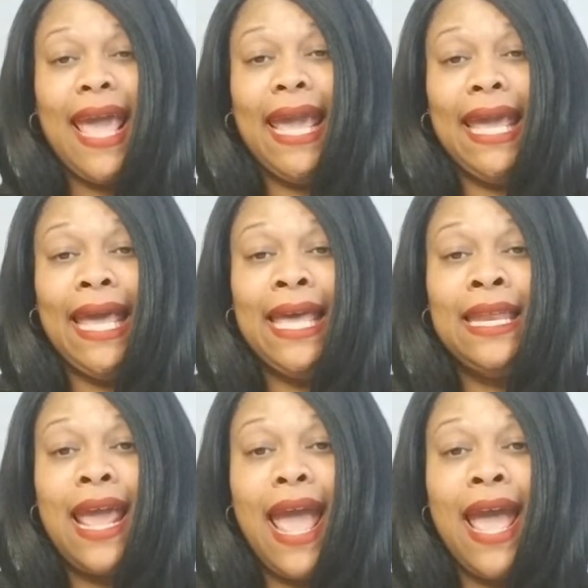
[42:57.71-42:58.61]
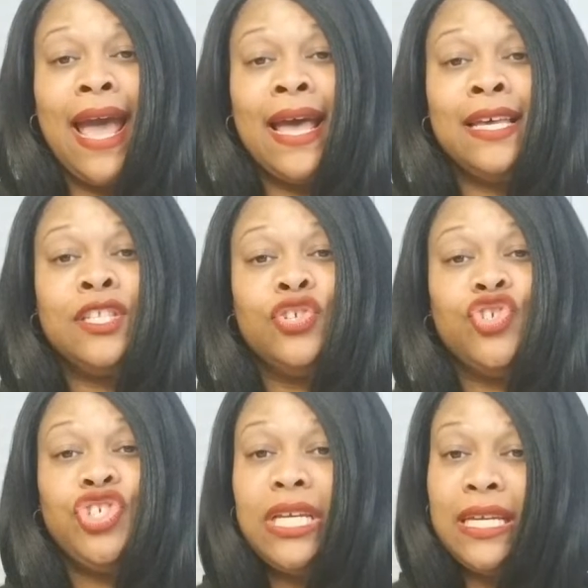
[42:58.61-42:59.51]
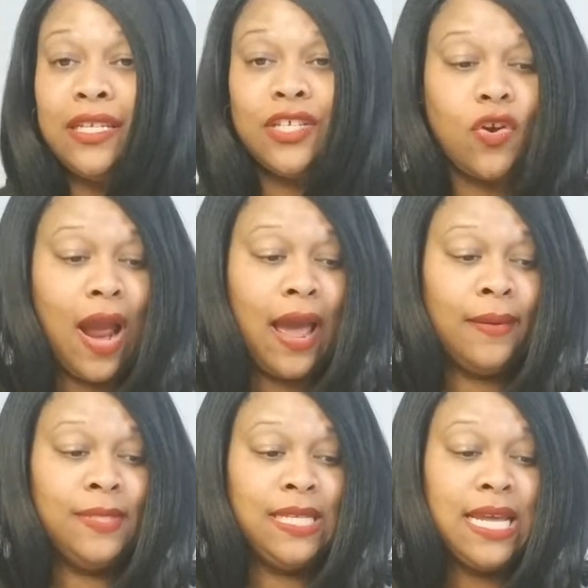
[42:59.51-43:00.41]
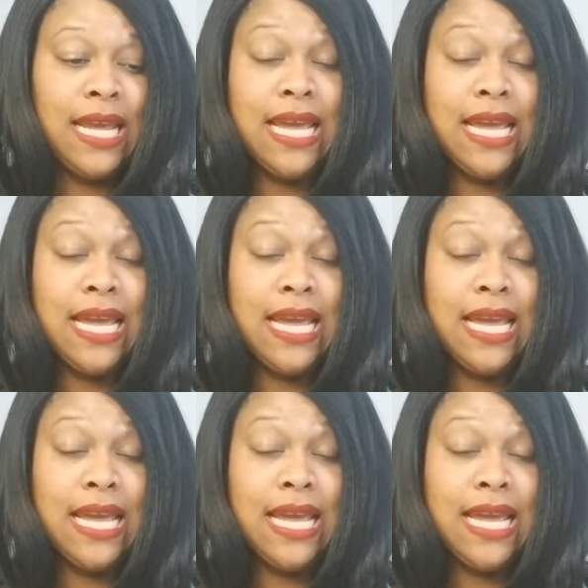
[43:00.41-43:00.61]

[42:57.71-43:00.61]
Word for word: And as she describes it,